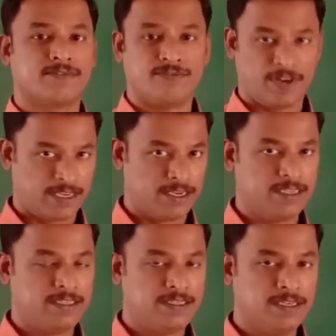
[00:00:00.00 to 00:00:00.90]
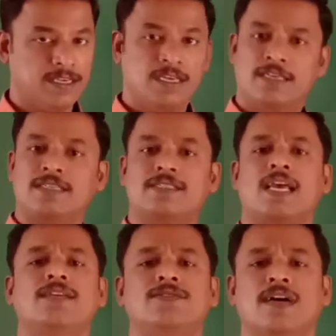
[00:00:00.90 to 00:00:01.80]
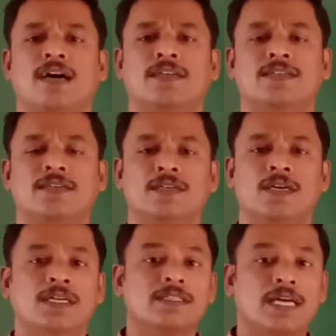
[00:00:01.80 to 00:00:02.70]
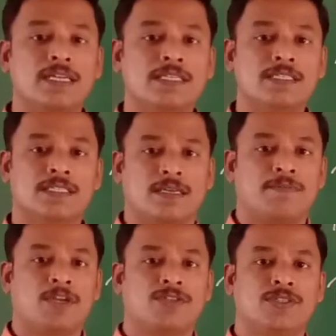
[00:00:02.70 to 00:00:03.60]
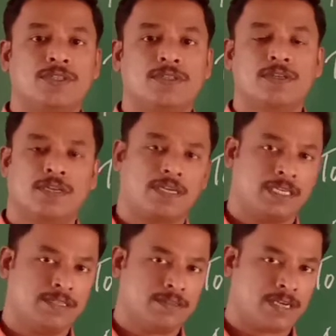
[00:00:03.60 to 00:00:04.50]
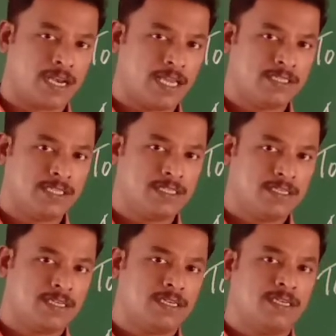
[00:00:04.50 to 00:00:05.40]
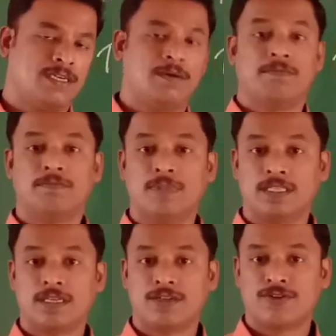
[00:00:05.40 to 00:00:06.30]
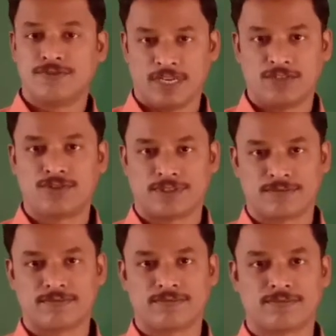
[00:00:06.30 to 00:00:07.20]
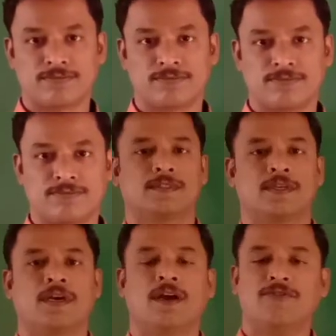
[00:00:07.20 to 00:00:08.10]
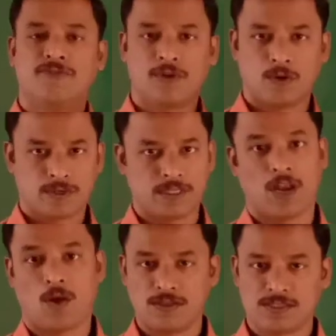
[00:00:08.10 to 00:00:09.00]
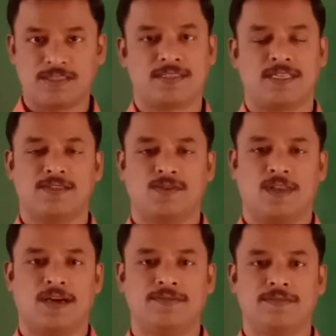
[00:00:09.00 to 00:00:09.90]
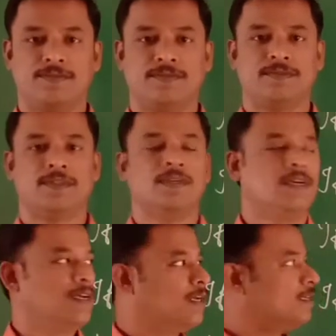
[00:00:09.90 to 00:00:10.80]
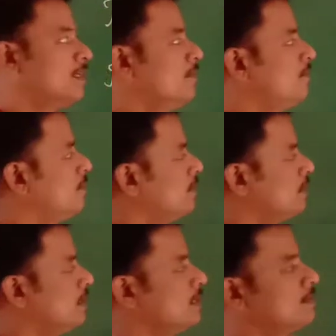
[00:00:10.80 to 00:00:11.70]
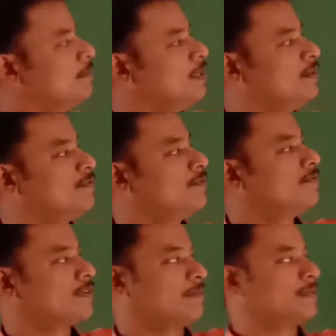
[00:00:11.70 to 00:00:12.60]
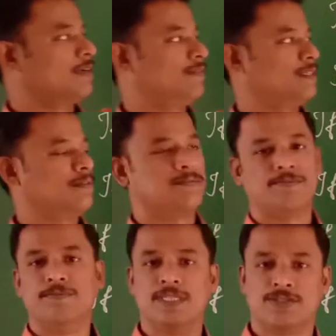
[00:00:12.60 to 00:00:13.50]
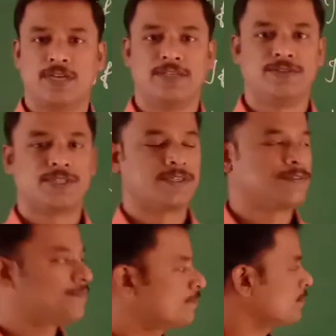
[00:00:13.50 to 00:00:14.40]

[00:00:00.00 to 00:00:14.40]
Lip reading: Finally, he says that there is a pleasure in realizing Mother Nature. We are in the last stanza now. If this belief from heaven be sent,